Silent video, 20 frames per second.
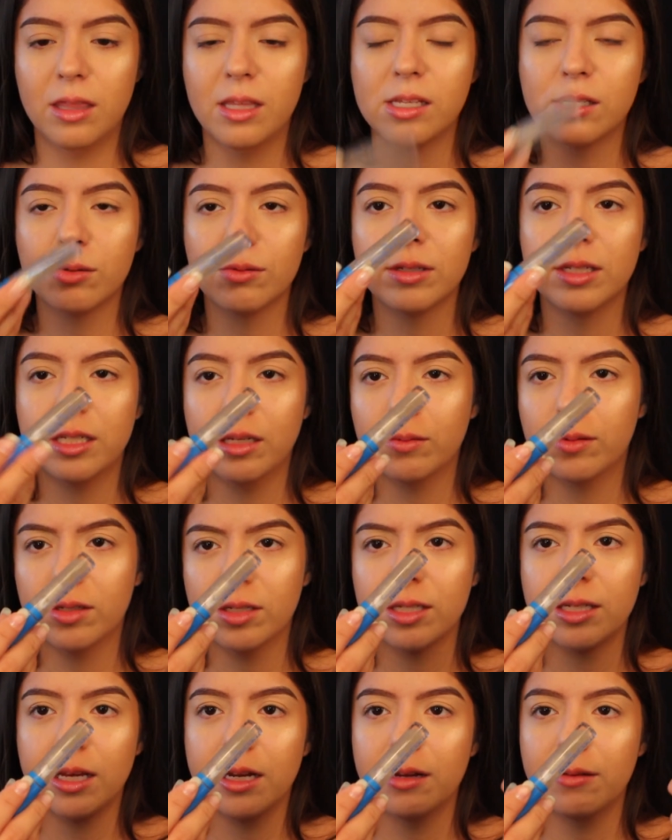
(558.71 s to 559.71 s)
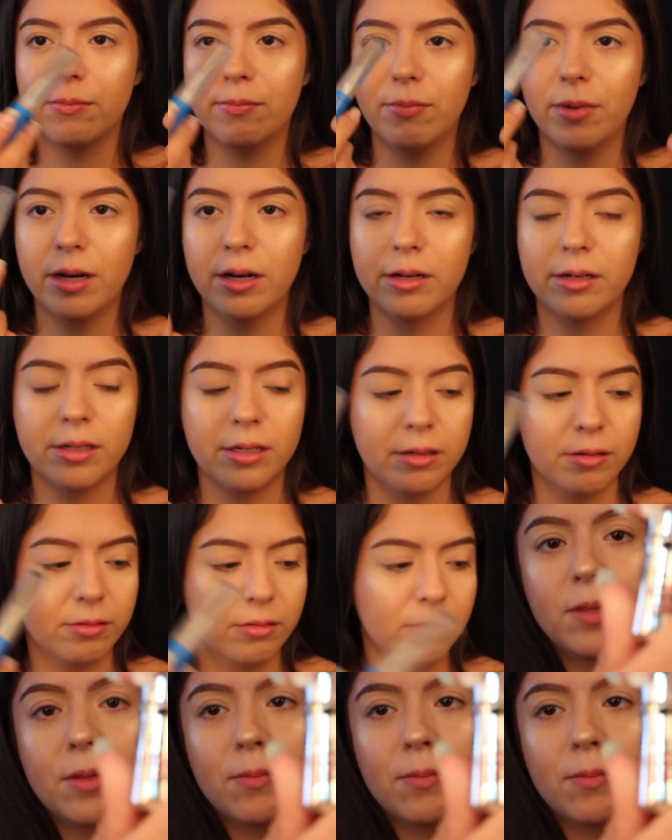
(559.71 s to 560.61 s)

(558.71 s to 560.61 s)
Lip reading: This one seems to set it better too.